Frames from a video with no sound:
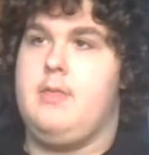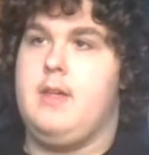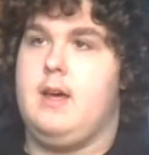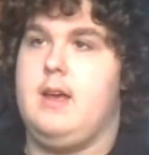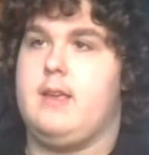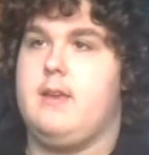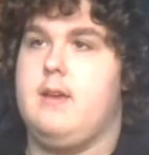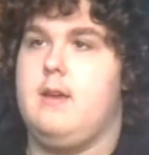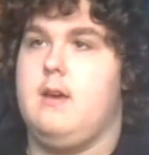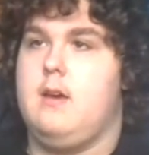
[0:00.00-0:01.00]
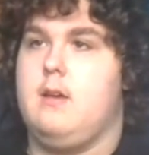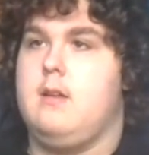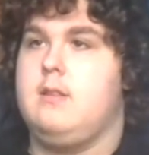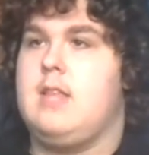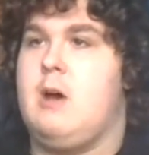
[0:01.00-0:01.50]
feel like
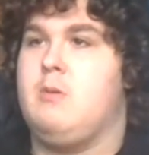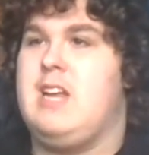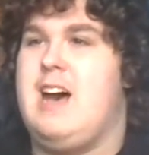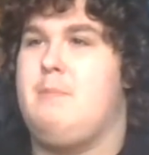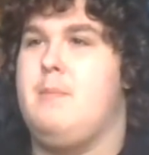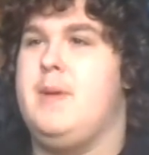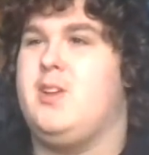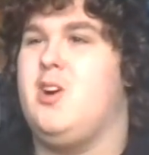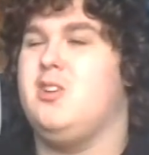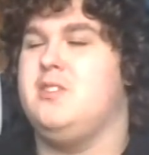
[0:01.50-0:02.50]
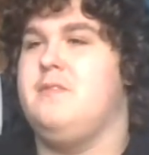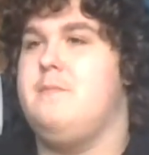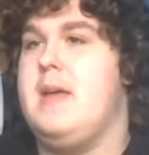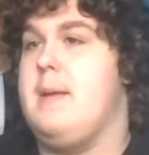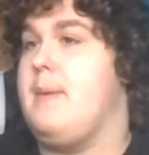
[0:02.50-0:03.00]
that would happen because
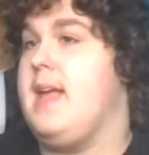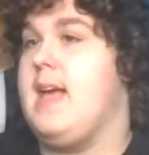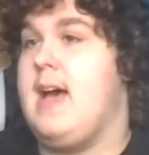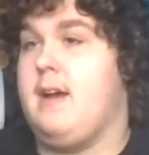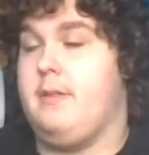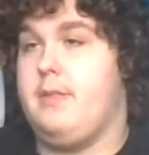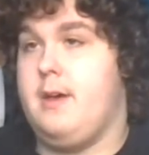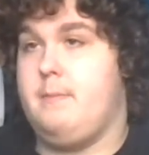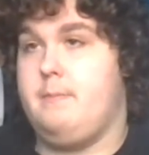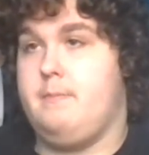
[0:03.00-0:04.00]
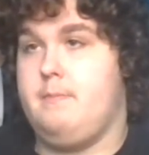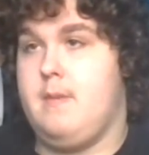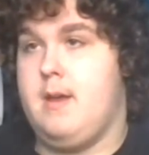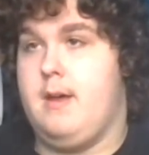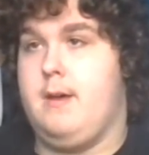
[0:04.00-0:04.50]
of maybe Agatha.
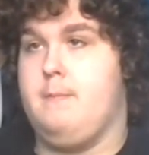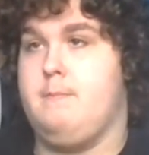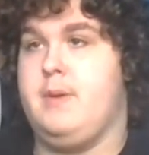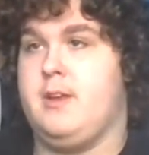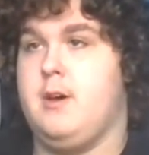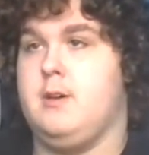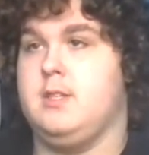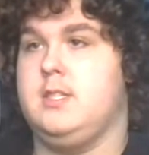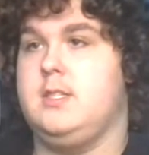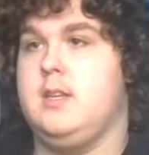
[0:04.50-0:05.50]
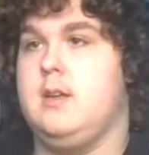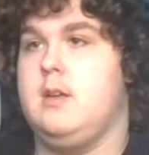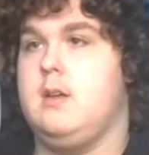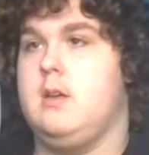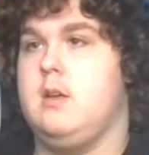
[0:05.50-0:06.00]
Um, because
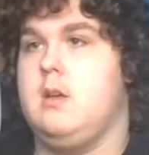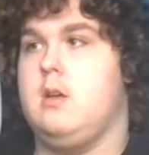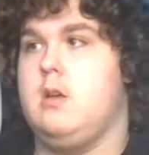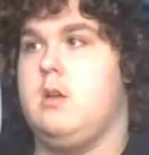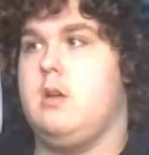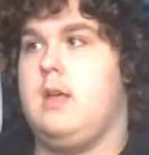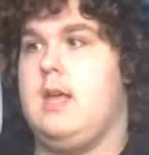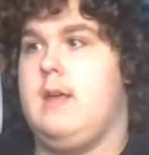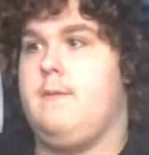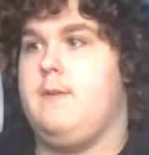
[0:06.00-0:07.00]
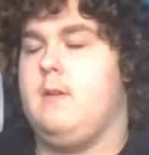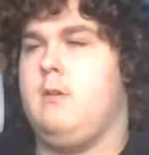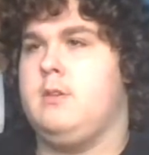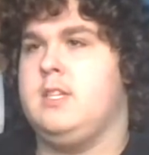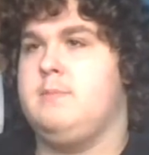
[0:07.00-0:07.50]
if you
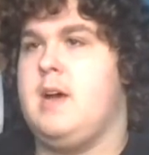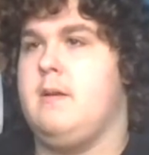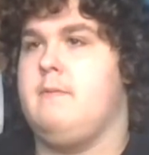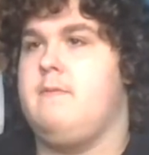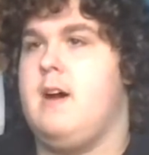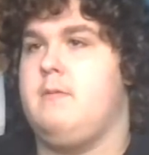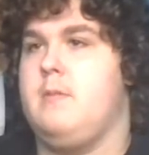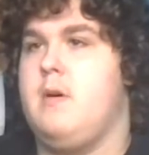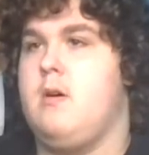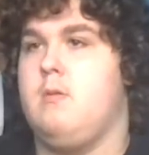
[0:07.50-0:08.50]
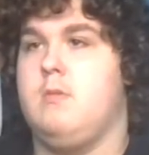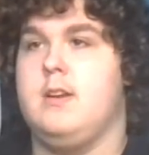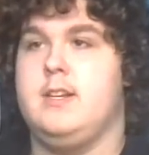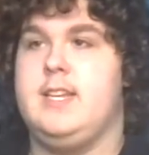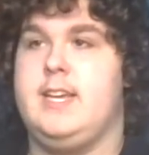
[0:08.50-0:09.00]
look at Spider-Man Far From Home,
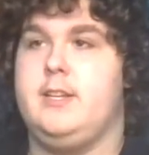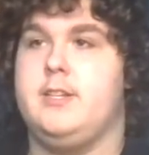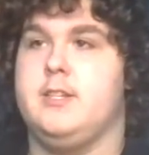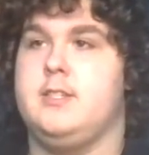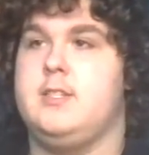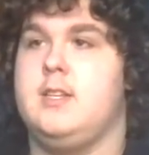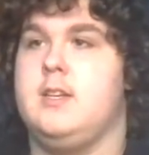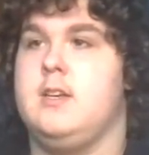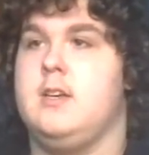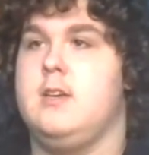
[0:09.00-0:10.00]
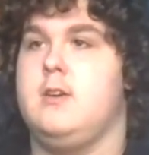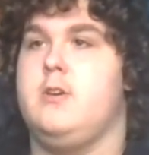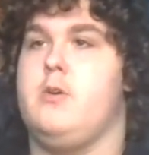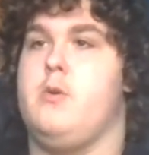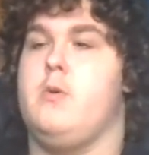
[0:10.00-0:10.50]
one of the teachers
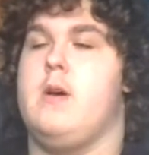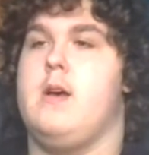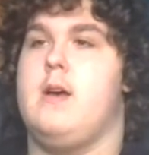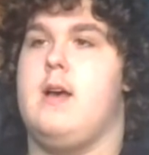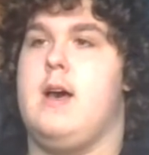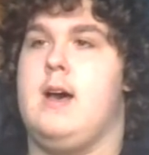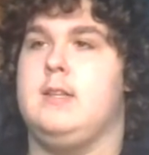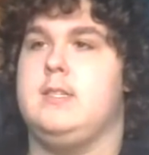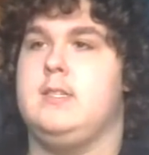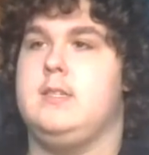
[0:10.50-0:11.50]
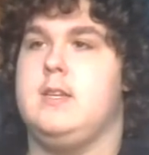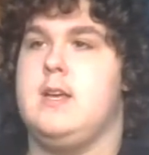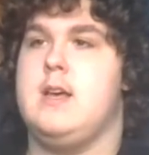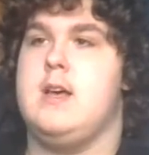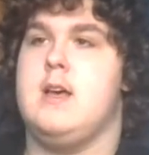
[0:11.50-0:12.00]
who asked
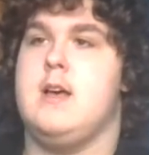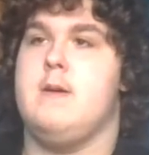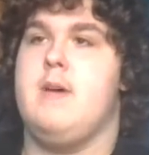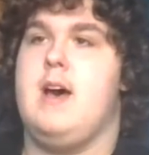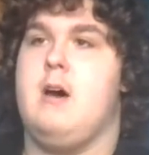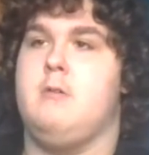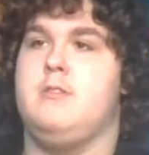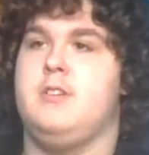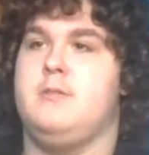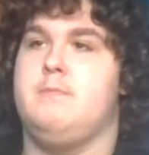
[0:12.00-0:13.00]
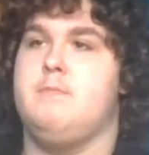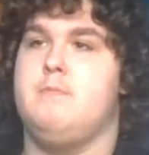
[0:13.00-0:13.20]
um, how could a,